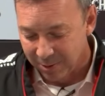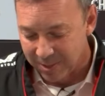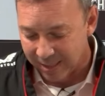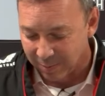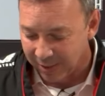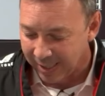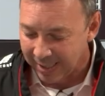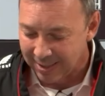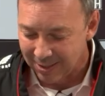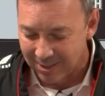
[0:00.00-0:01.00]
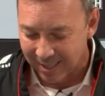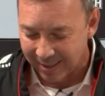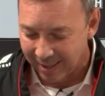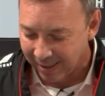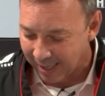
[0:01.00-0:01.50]
who's on the planes, who's on the
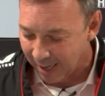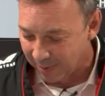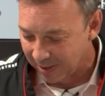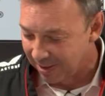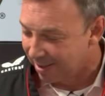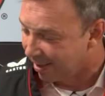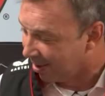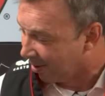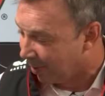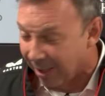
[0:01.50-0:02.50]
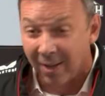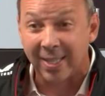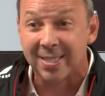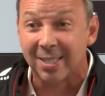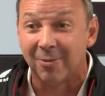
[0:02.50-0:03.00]
helicopters, you know, I mean, all
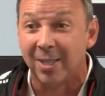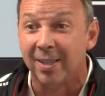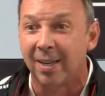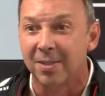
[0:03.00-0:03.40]
that stuff right there.